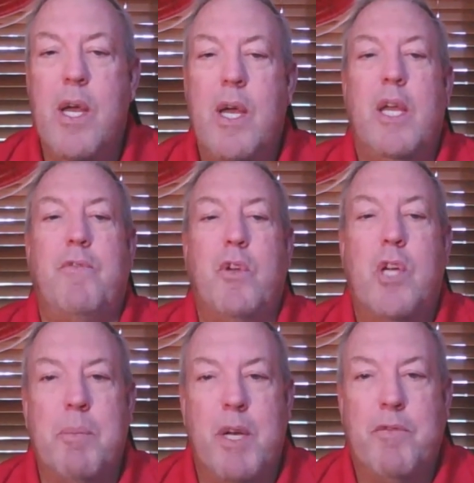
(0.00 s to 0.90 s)
If you
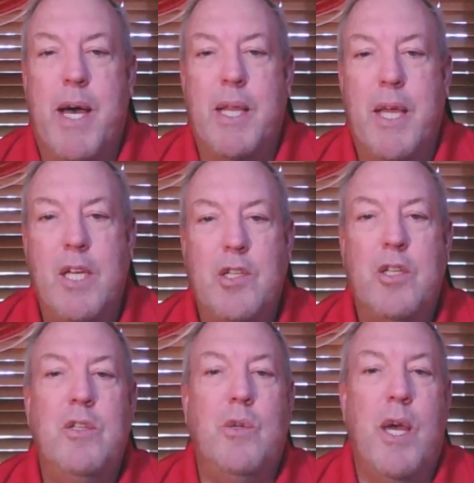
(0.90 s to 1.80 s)
commit a
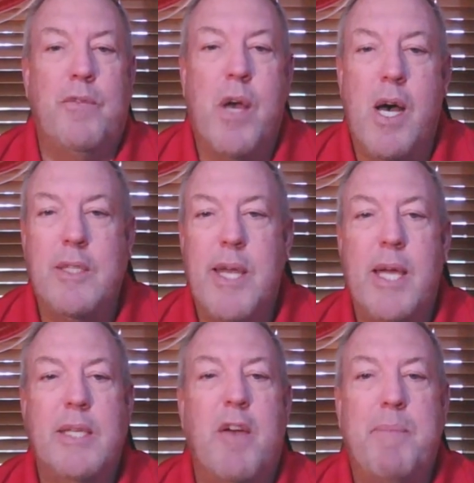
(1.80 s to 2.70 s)
violation, you have
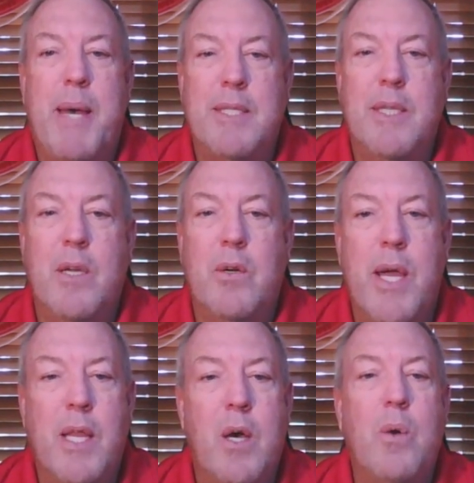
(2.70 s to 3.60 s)
contact, you have passing under
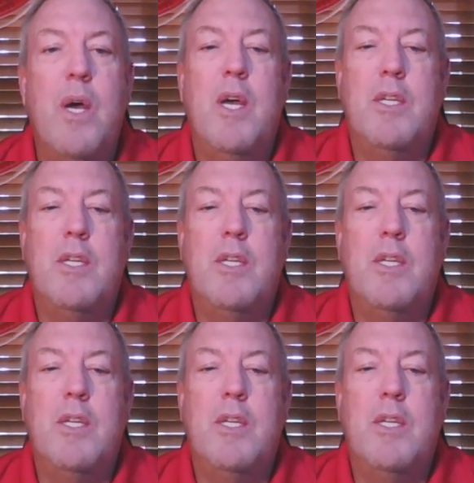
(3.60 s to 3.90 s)
yellow.